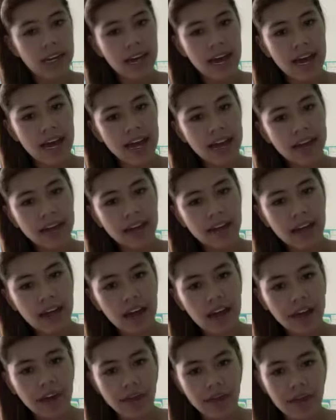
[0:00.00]
and I
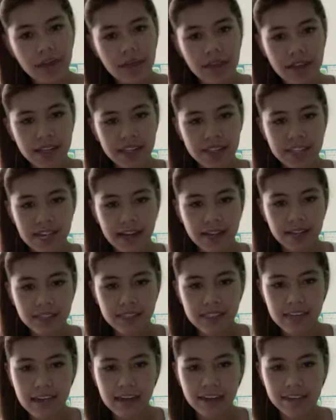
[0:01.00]
know that that sounds
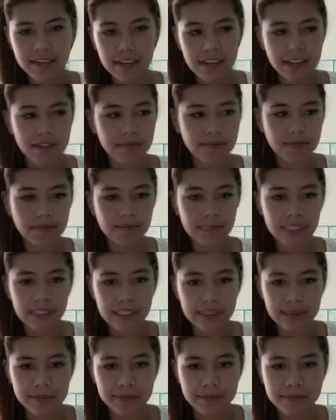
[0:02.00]
kind of like
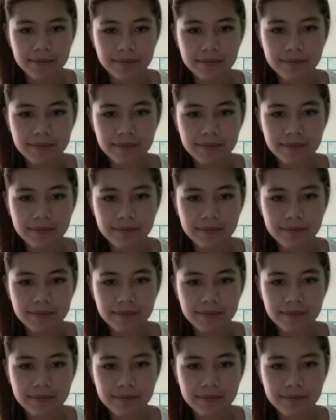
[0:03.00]
lame,